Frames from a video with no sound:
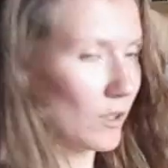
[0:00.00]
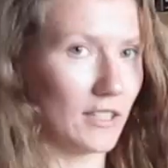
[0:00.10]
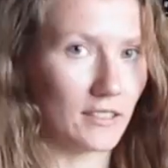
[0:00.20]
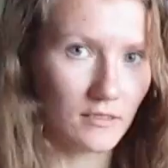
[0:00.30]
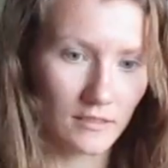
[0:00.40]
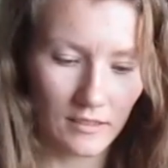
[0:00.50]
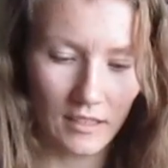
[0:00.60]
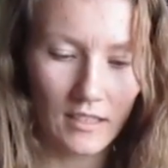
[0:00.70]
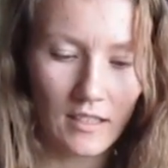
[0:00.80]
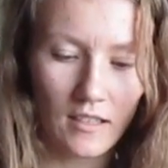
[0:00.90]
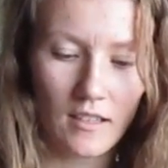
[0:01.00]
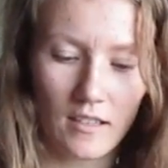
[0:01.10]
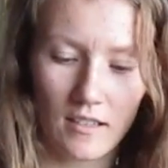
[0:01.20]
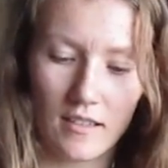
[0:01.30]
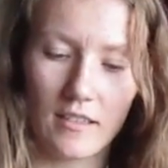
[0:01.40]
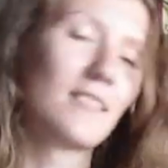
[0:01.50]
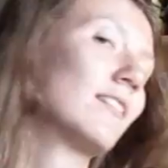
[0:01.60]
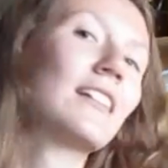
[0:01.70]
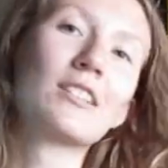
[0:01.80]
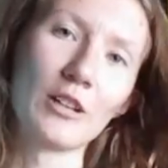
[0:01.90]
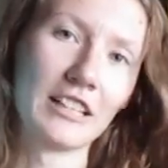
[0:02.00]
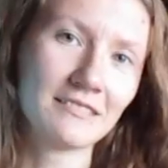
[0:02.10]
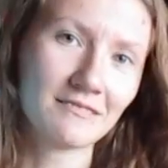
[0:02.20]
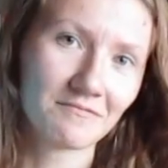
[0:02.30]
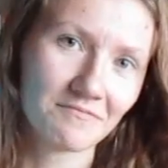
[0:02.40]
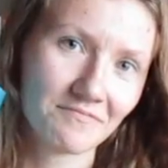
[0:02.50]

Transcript: one is this one.